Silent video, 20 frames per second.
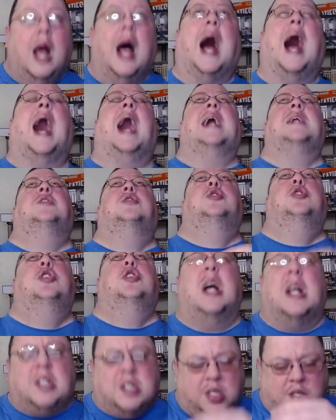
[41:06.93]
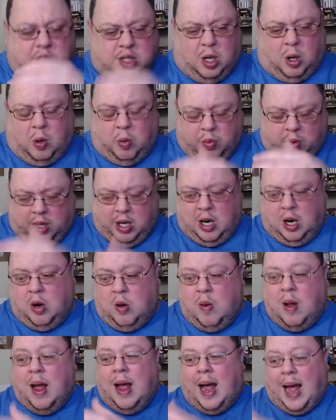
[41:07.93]
I just don't
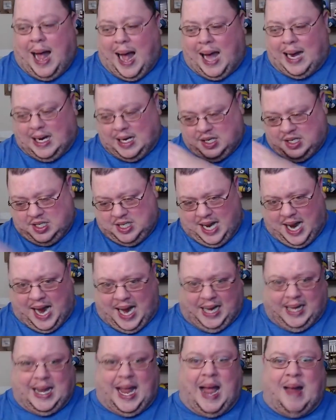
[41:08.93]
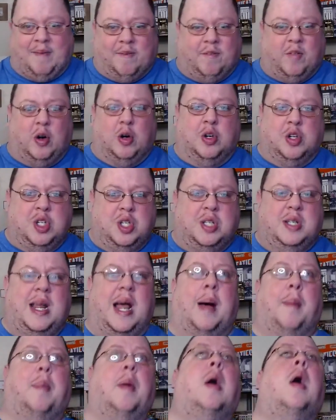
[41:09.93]
know how to take that first
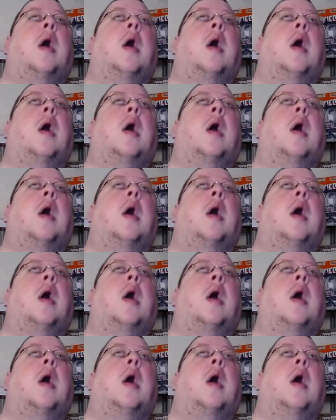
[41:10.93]
step.